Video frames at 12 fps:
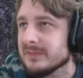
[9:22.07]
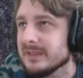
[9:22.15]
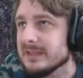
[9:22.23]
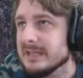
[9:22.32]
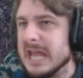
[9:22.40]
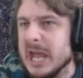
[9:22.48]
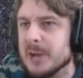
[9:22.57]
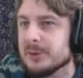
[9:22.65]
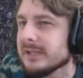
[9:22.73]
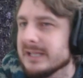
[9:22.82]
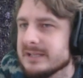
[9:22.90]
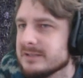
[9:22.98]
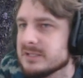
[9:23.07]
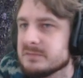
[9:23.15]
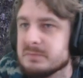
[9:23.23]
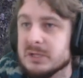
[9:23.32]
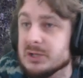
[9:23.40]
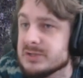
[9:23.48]
inherently, just
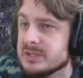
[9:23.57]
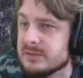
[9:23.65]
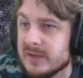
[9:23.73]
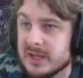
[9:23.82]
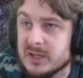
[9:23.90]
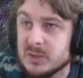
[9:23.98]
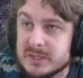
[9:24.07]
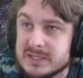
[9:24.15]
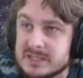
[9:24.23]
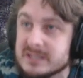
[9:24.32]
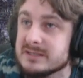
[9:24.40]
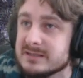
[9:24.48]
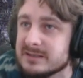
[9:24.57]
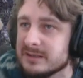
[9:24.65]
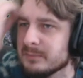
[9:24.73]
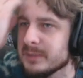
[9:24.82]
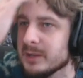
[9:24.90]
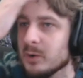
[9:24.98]
because the Fangu exists,
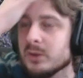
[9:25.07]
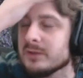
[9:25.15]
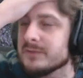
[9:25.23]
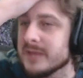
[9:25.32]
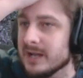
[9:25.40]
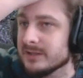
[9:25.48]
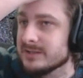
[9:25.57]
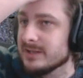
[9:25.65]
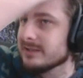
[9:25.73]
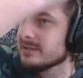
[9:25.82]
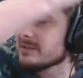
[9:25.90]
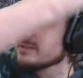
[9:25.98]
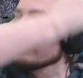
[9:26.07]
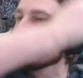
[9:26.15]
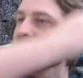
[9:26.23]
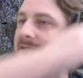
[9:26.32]
be all of the outsiders.